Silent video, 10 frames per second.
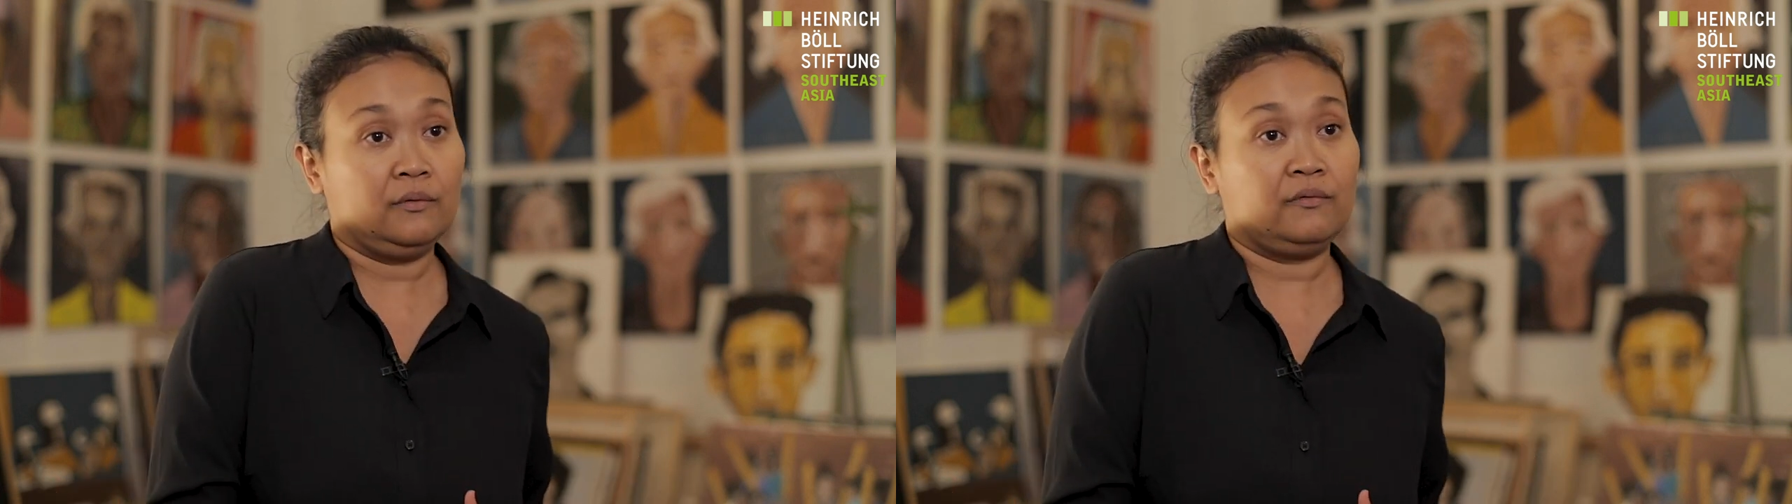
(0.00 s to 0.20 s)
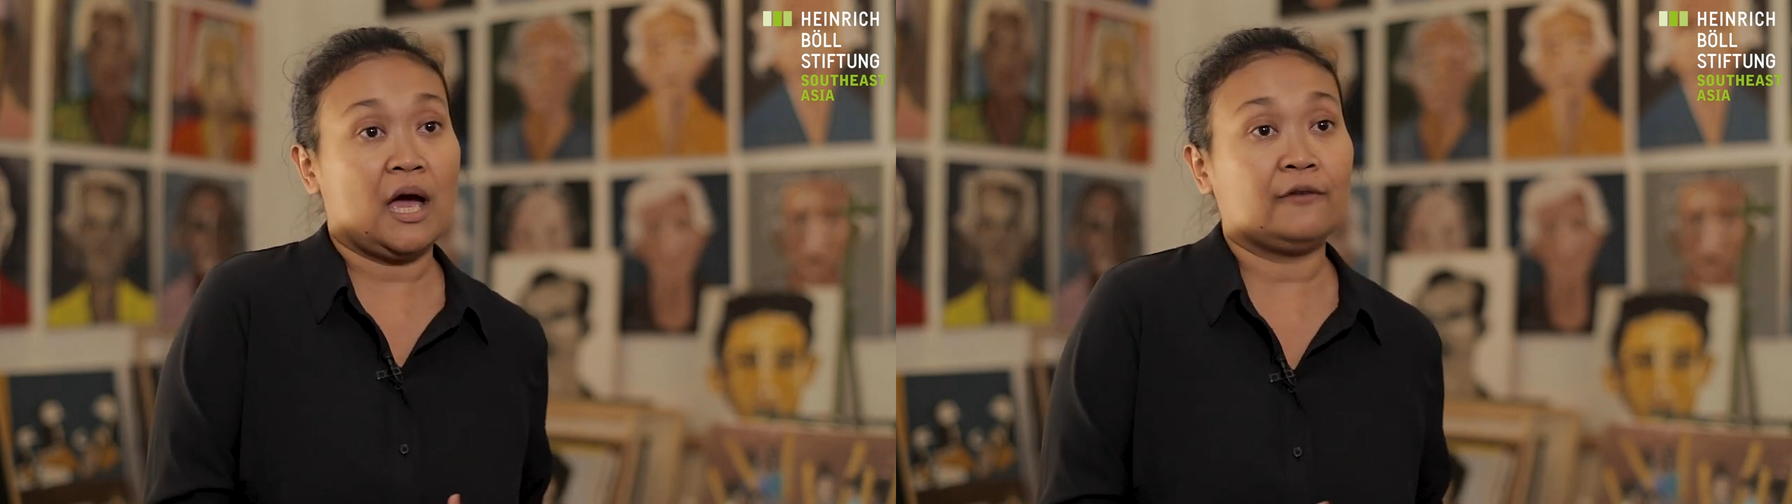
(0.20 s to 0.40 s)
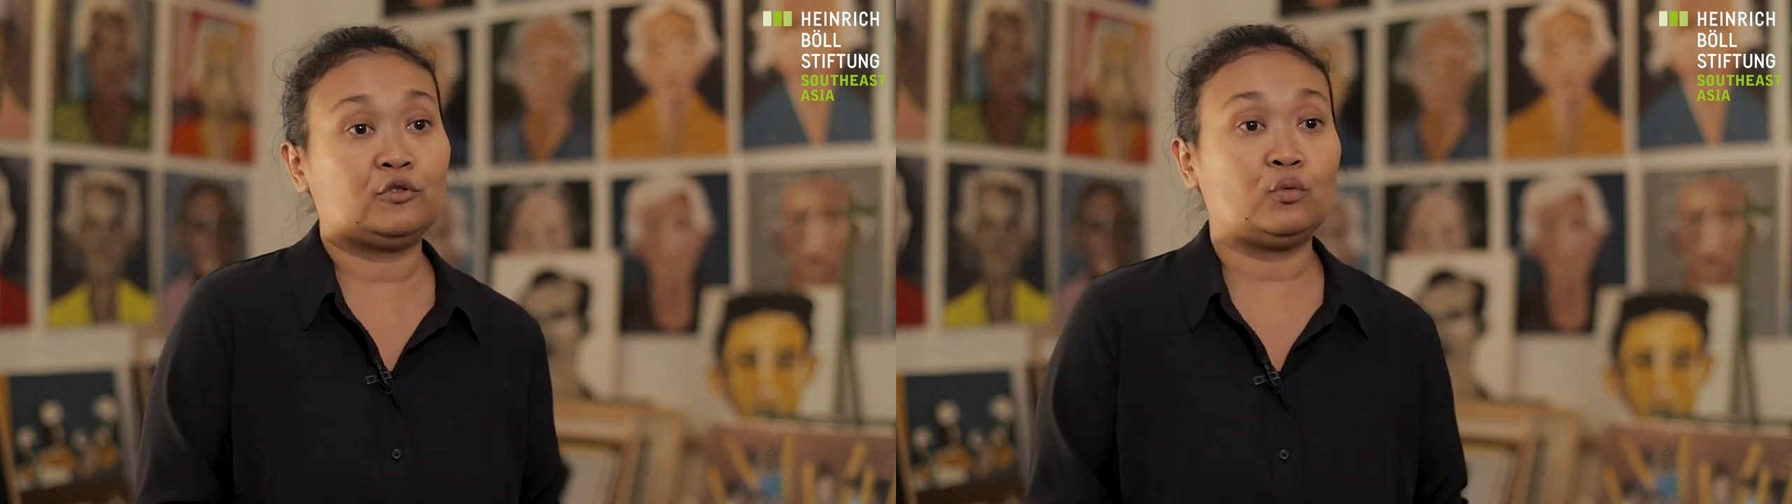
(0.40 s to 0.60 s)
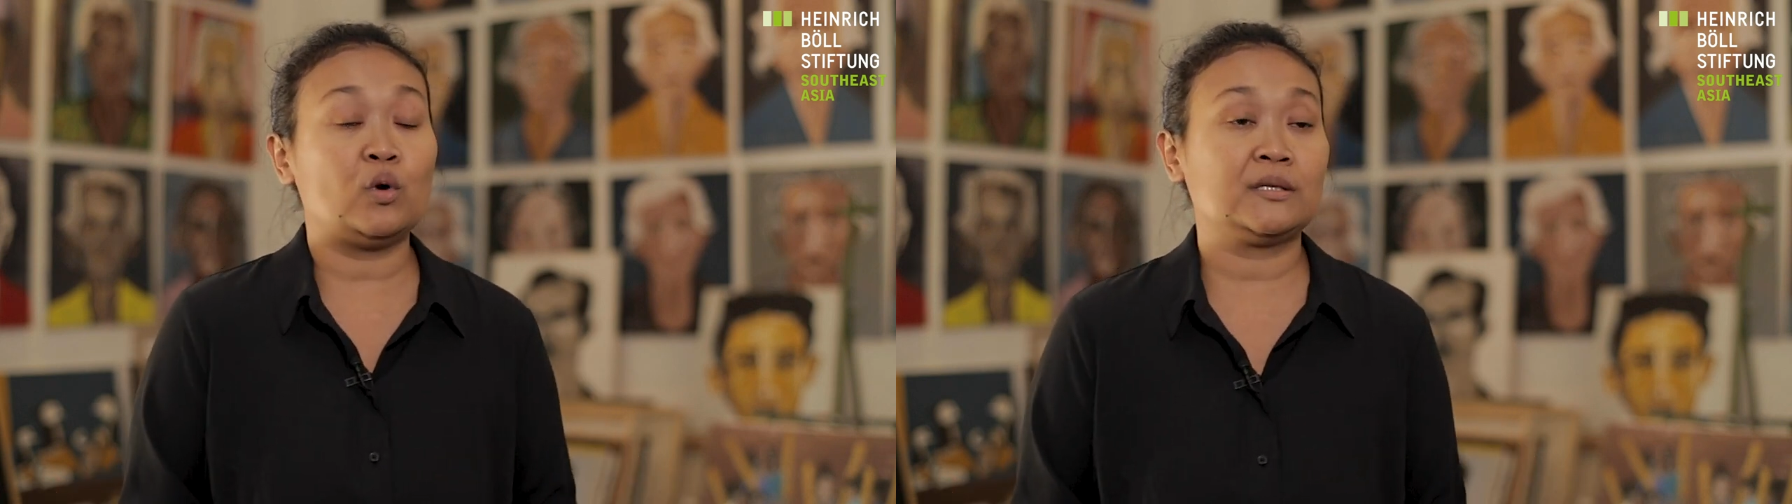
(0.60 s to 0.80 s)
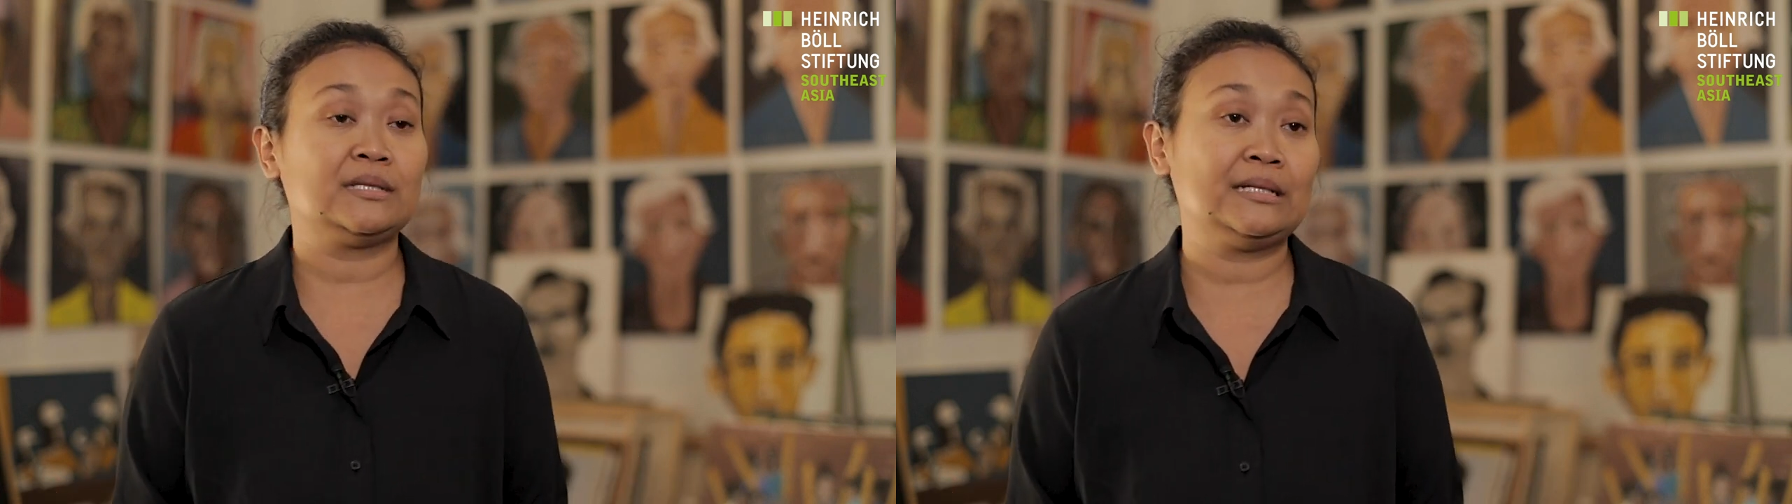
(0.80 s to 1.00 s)
we have to
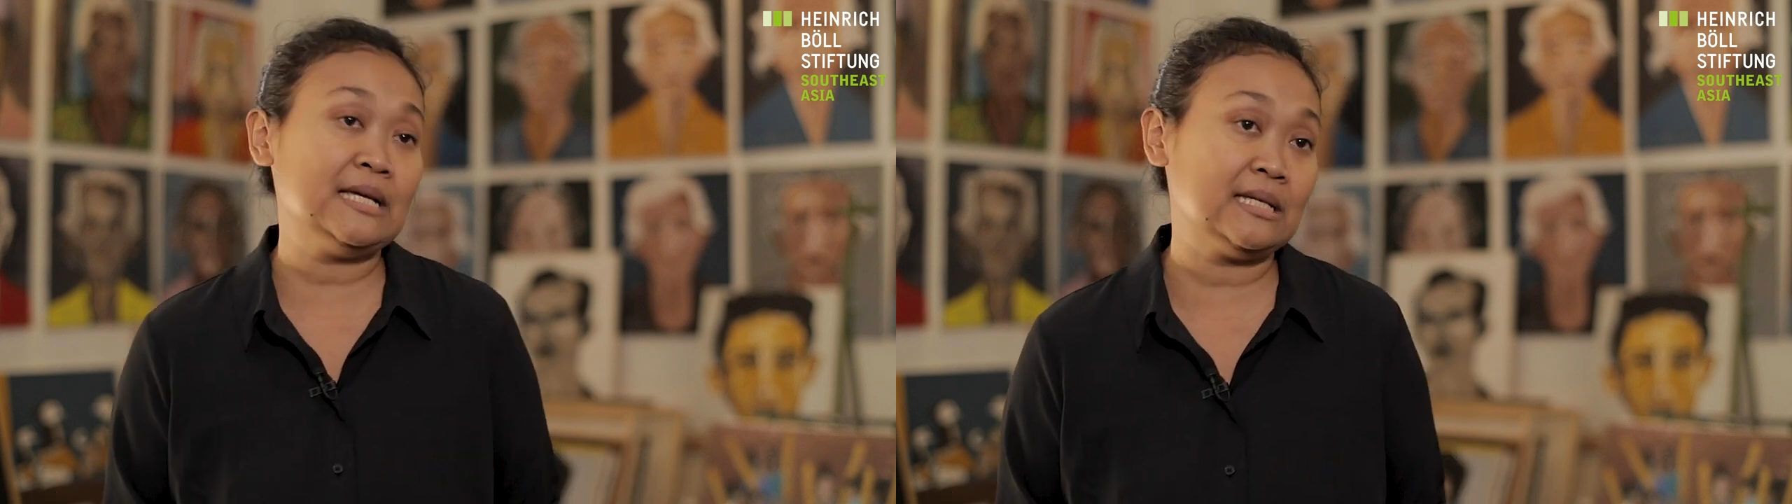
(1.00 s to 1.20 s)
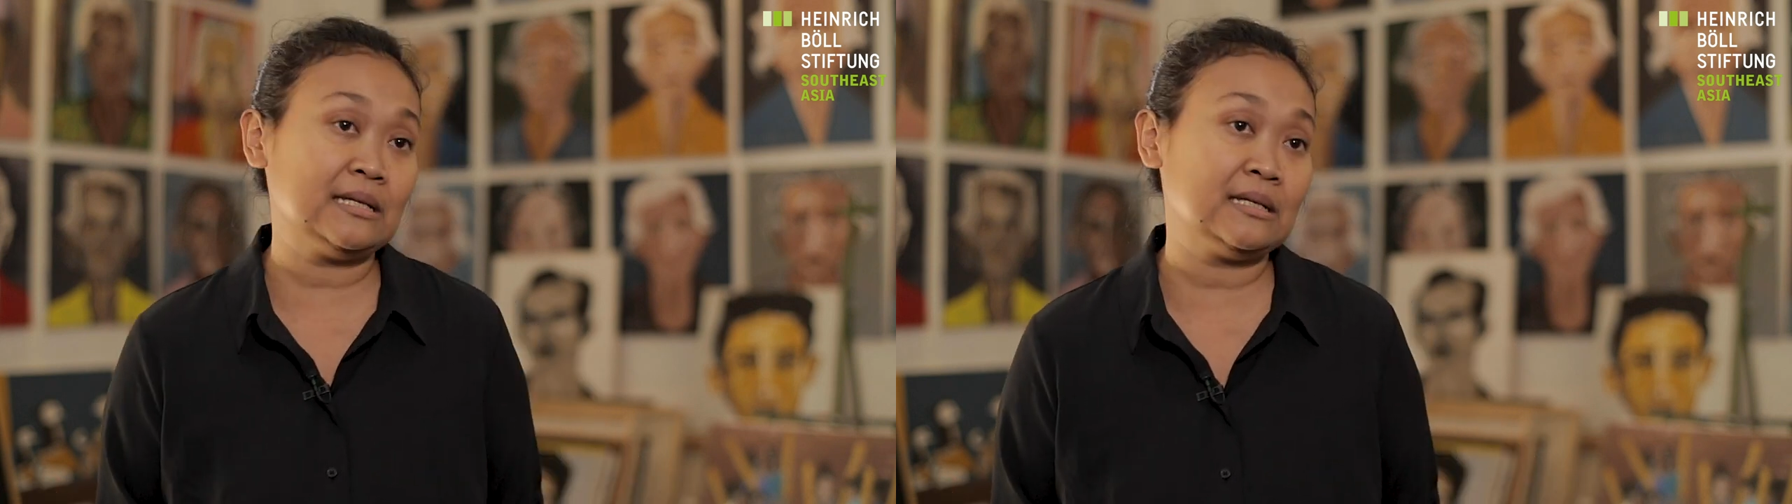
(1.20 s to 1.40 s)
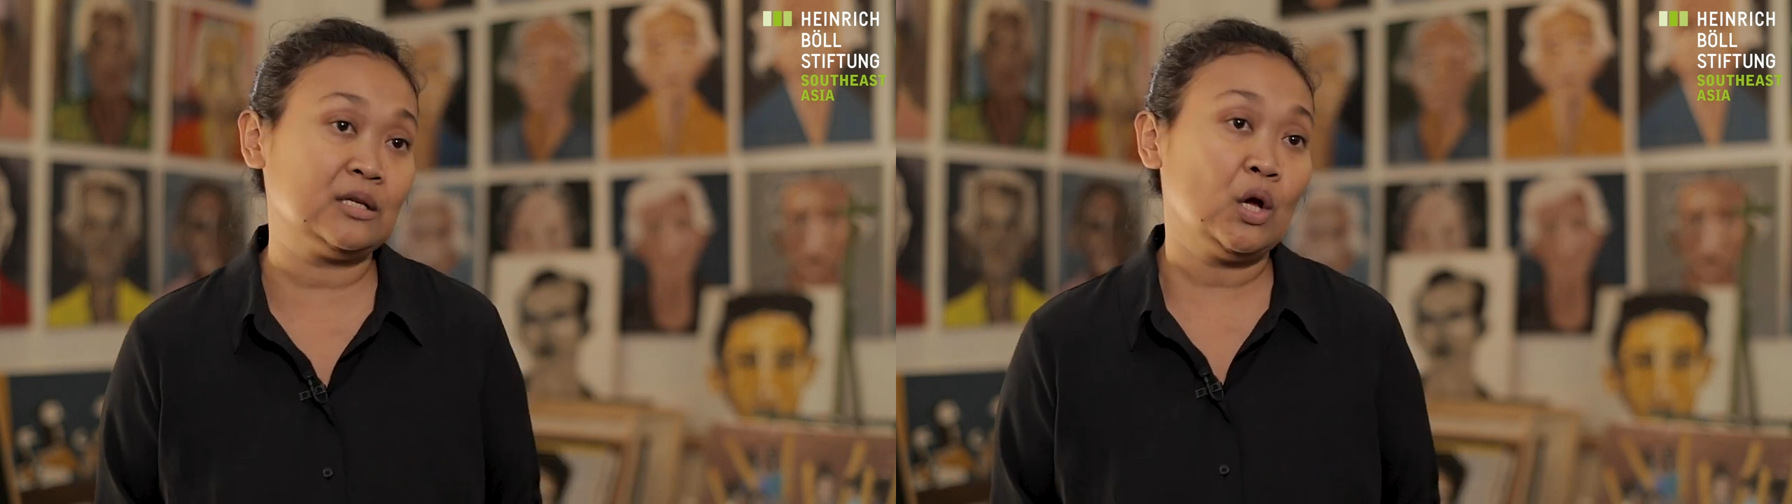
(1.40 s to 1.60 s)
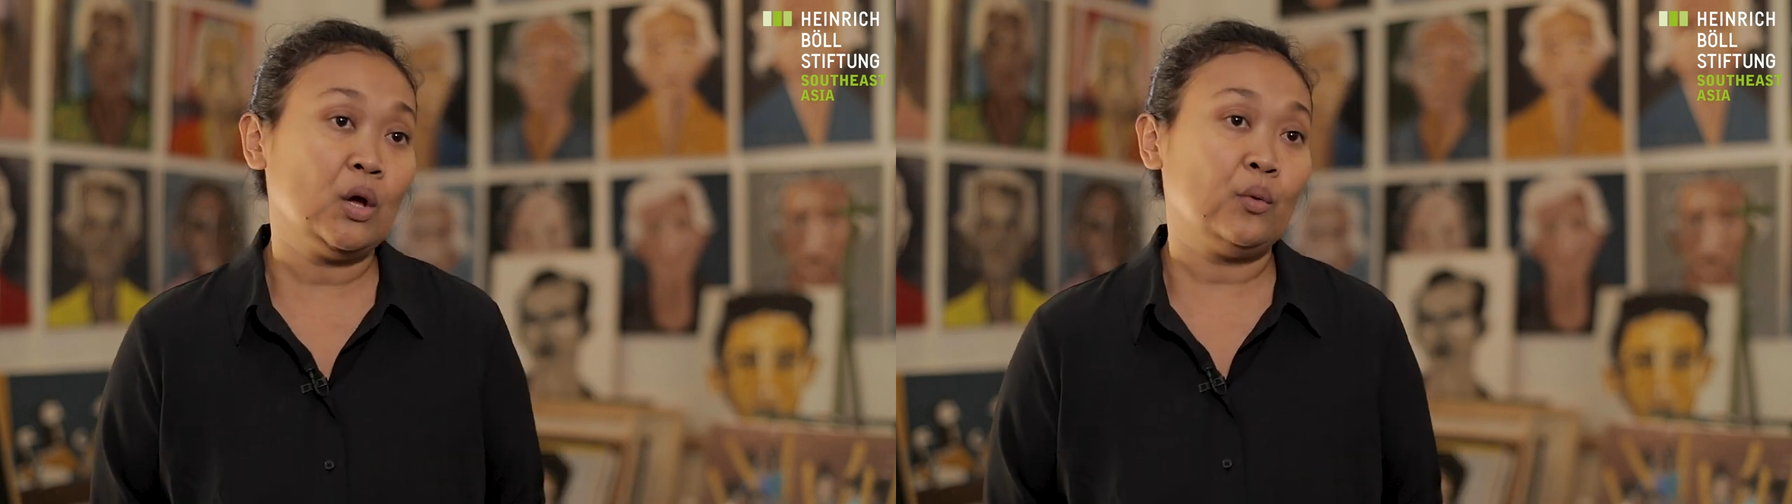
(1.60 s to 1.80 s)
wash the dishes,